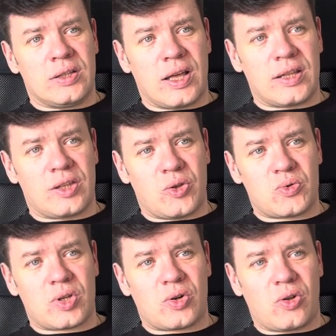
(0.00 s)
that
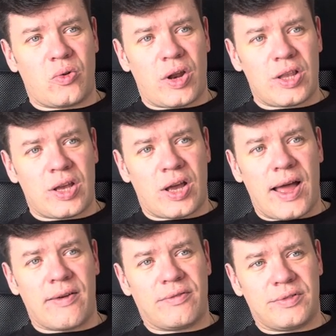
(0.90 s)
user already
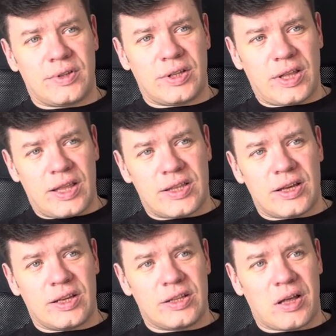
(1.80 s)
have the
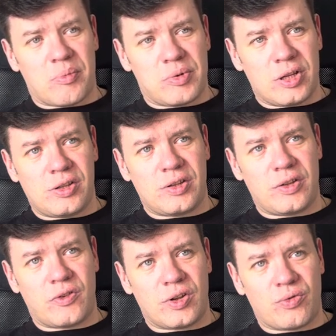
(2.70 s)
data in completely
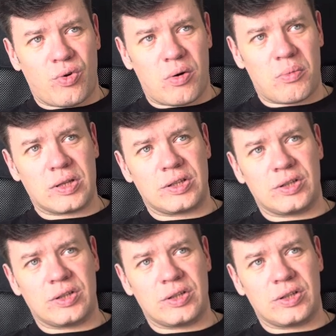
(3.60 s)
different format,